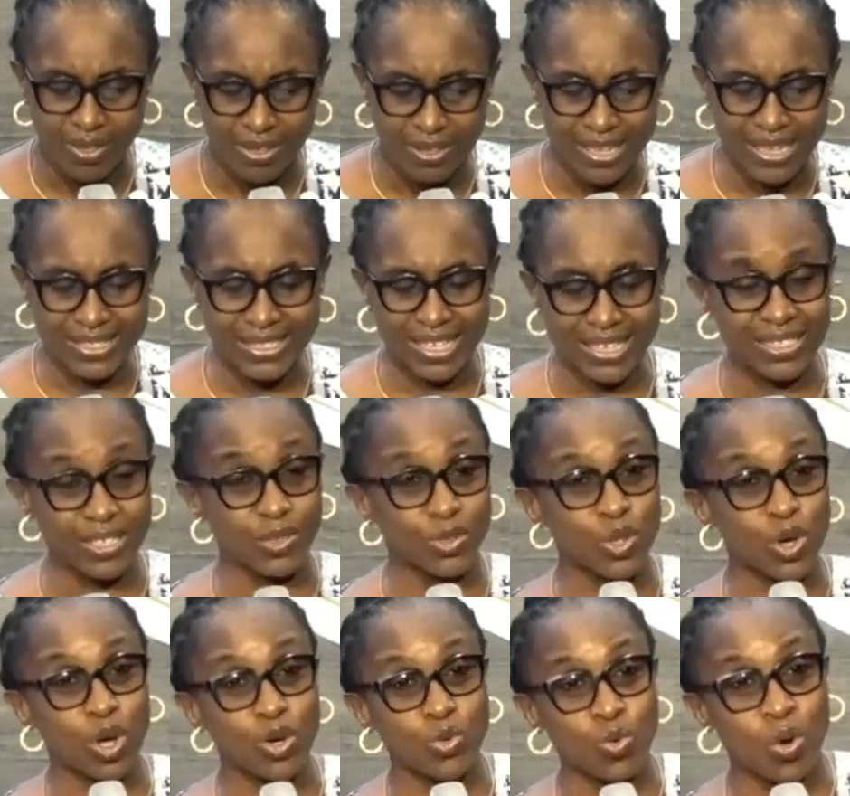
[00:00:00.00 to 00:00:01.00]
Let's take the
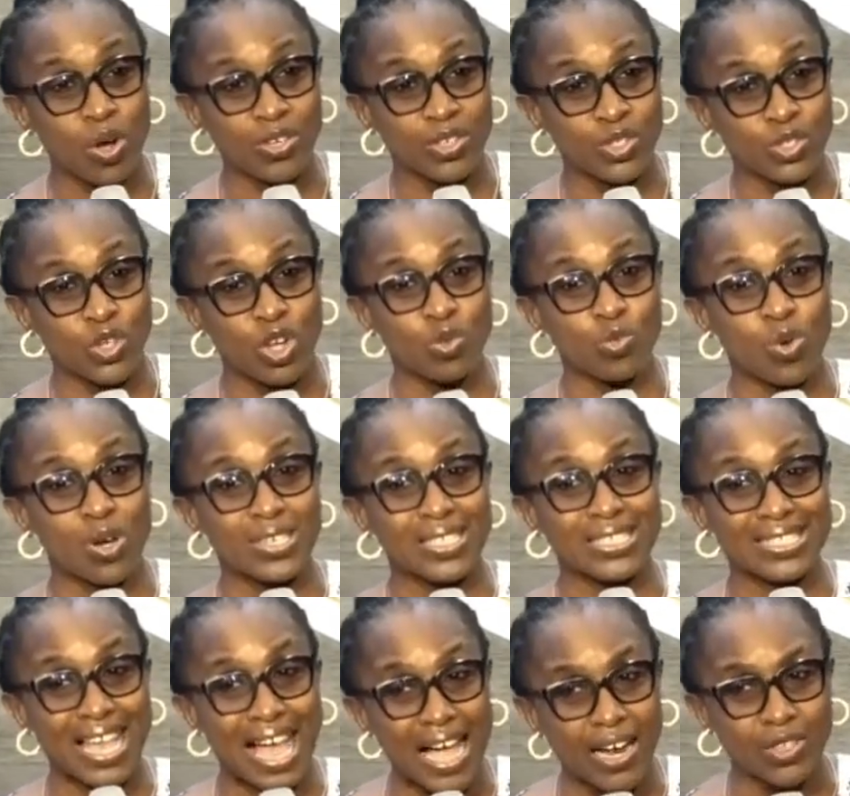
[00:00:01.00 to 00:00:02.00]
third word. The third word
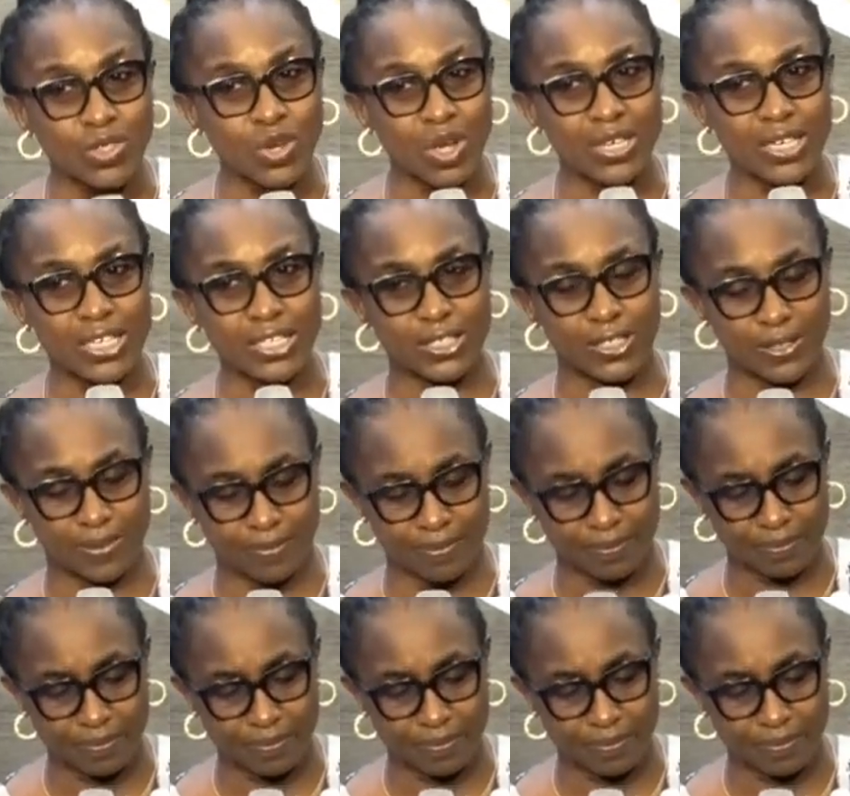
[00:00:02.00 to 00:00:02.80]
is acknowledge.